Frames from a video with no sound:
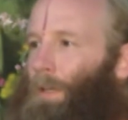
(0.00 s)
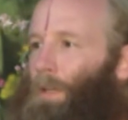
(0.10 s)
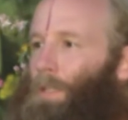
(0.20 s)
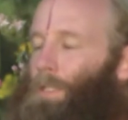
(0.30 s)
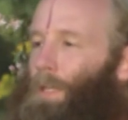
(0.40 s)

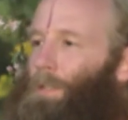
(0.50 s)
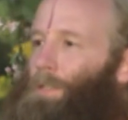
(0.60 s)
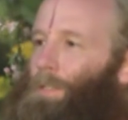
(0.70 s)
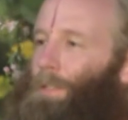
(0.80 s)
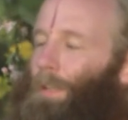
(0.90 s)
He
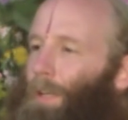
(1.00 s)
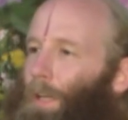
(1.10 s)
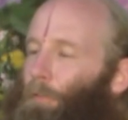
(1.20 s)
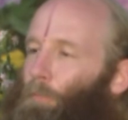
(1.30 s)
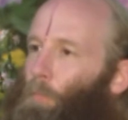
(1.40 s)
says,
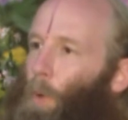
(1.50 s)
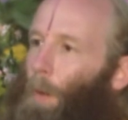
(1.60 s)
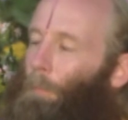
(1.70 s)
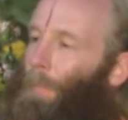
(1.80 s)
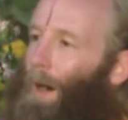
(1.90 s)
if
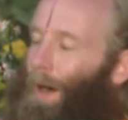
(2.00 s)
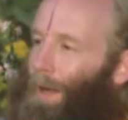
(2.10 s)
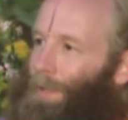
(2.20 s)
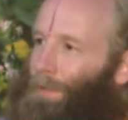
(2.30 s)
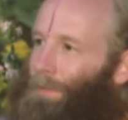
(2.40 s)

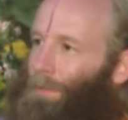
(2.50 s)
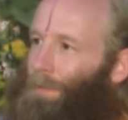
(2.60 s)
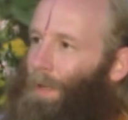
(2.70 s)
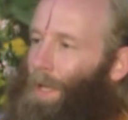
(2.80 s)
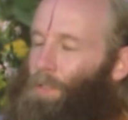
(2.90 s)
Brahma
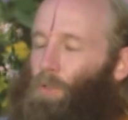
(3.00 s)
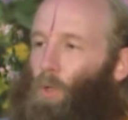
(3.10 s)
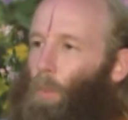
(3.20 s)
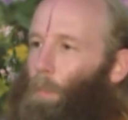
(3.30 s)
has no